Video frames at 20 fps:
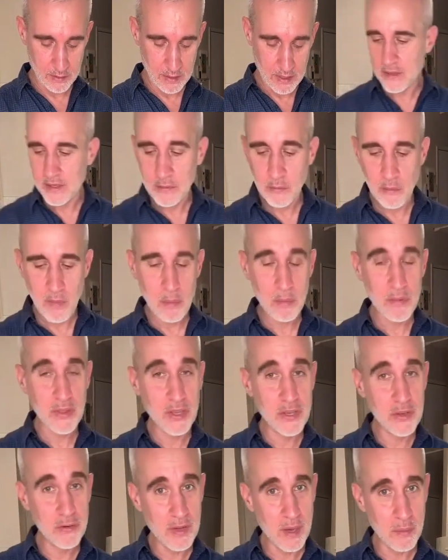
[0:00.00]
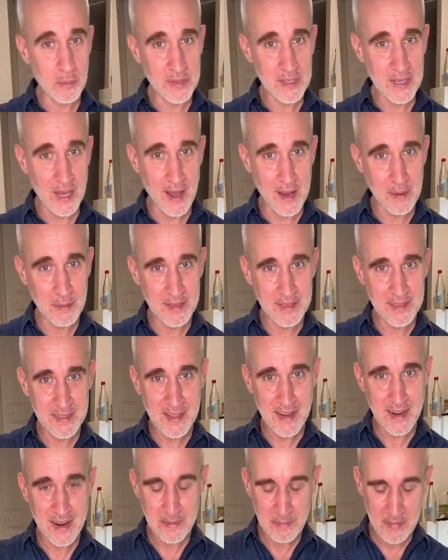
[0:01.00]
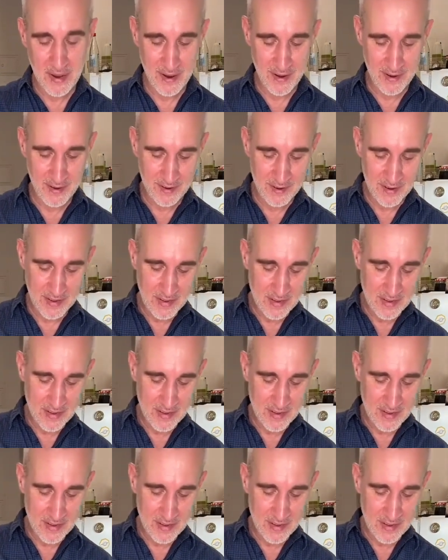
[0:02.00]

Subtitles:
Remember the cucumber diamonds that I made?